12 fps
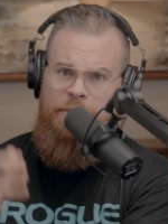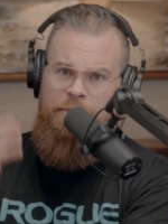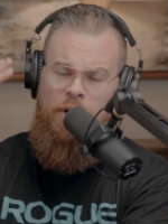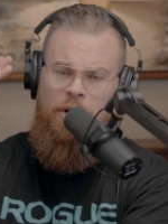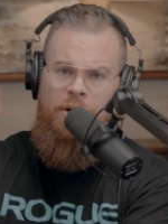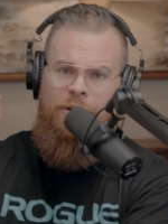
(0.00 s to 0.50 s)

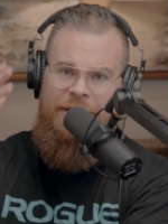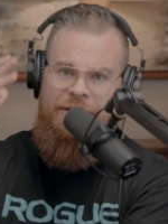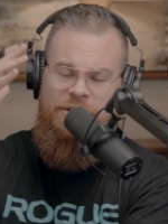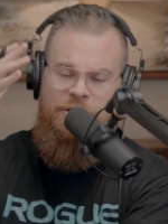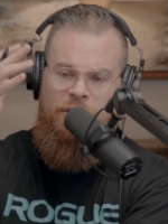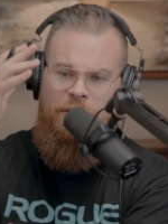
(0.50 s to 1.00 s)
Paul has
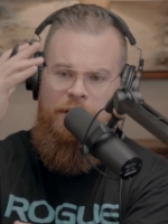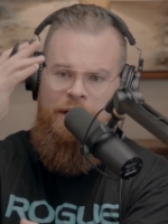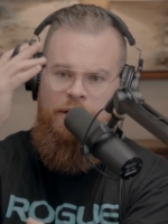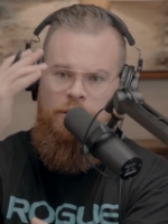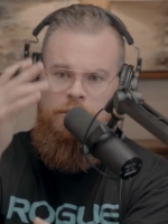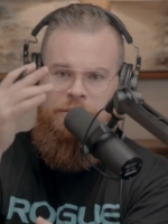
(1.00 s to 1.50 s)
started
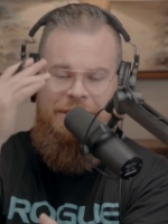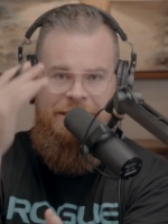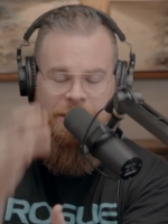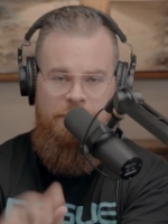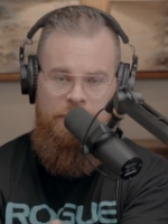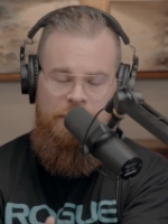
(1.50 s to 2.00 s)
a new
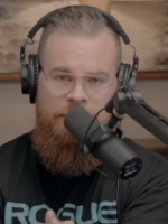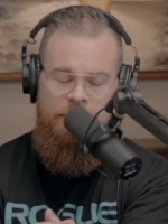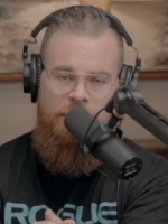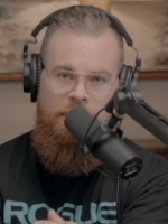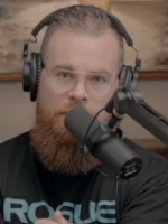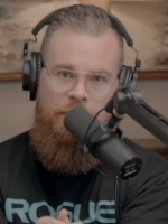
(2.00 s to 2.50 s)
series
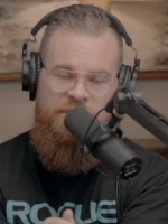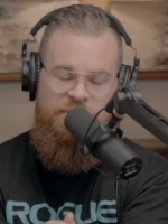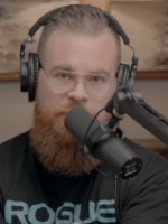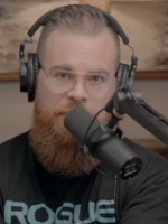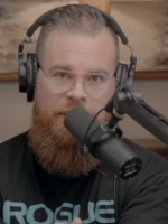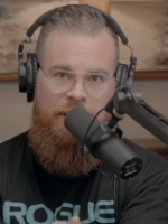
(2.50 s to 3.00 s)
where he's
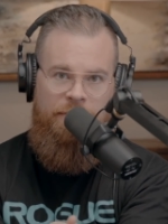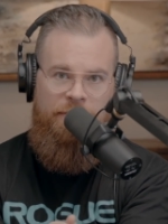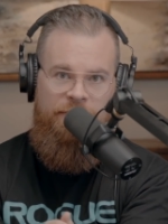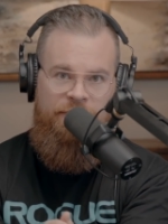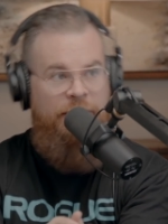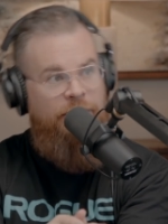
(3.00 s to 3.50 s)
putting up
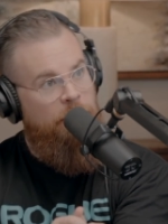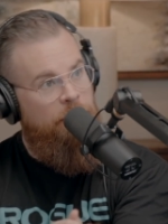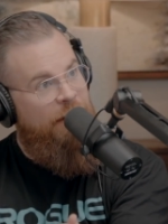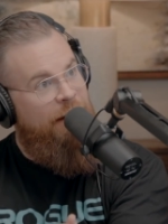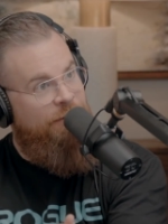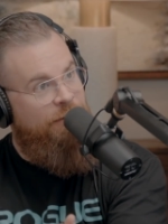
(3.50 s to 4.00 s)

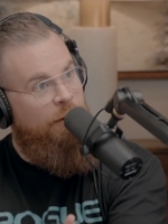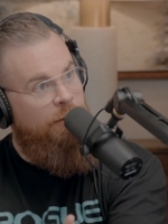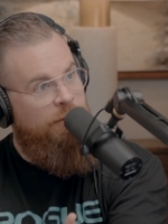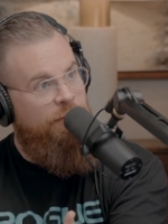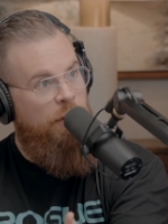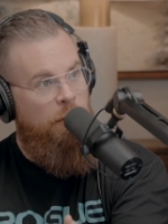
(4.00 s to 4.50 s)

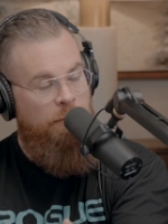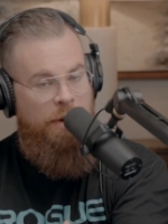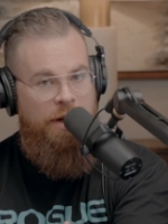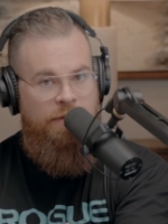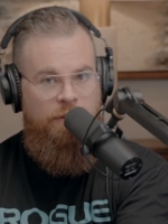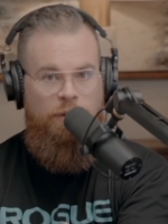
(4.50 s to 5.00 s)
$500,000 of your own
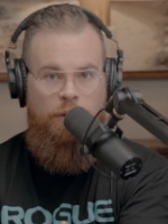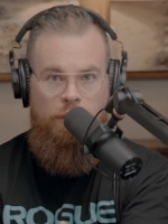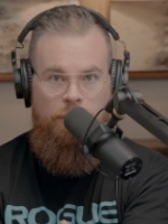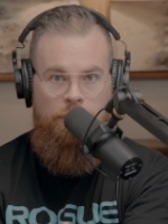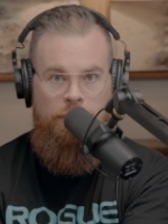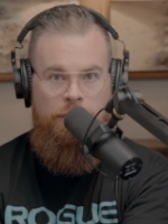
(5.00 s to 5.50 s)
money to
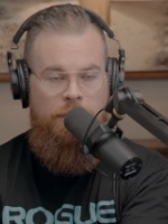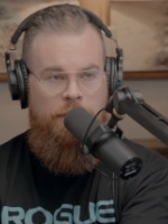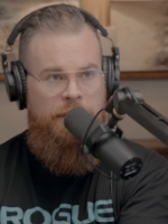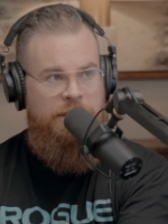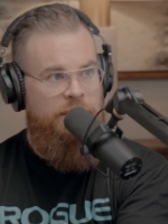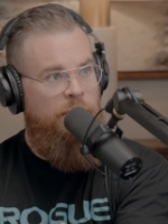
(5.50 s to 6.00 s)
learn.
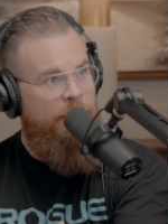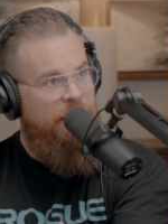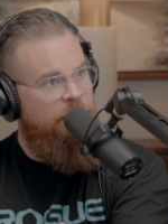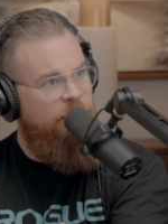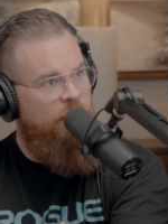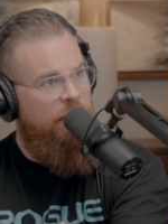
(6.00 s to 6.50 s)
Is it
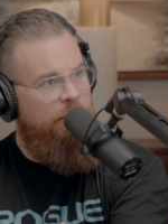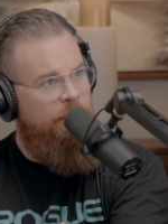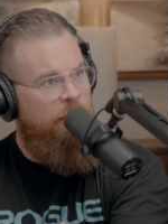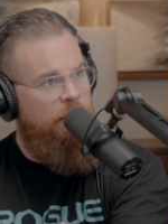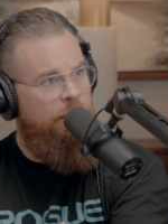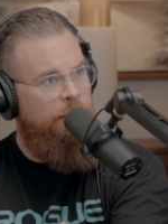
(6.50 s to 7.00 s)
momentum trading, Paul?